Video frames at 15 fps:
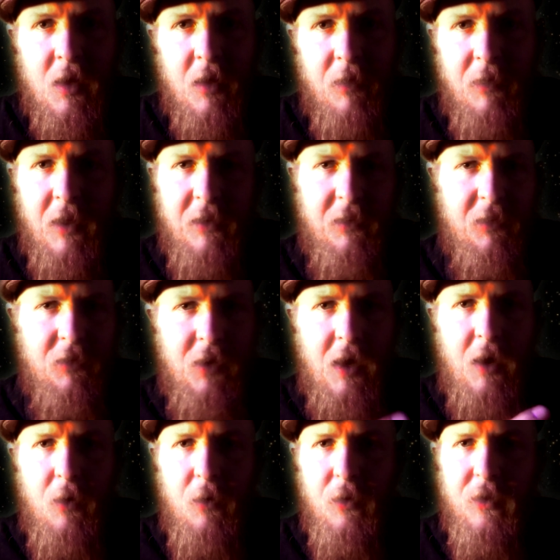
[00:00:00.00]
That's
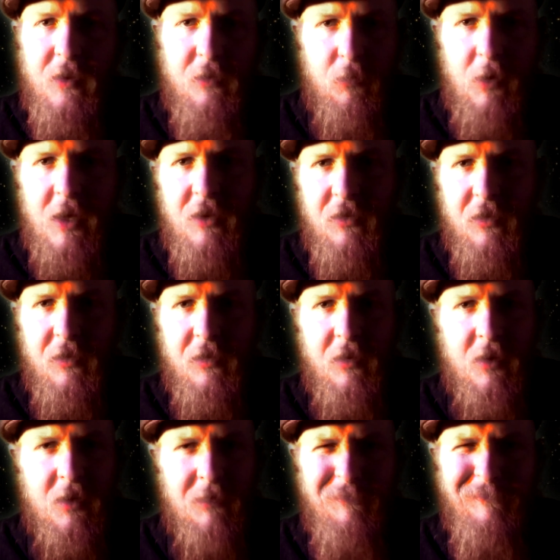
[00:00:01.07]
how these ranges
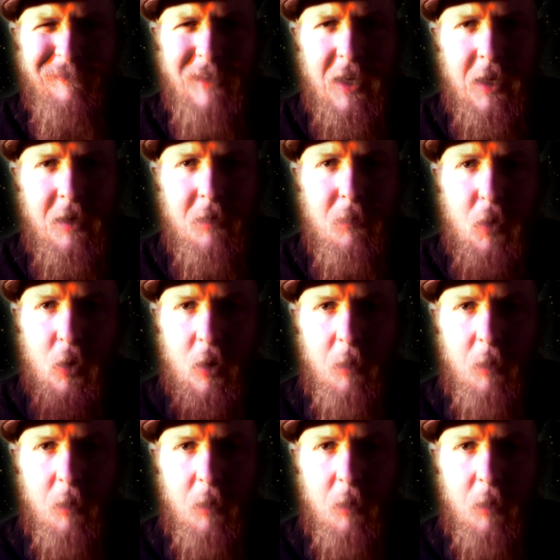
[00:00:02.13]
are kind of more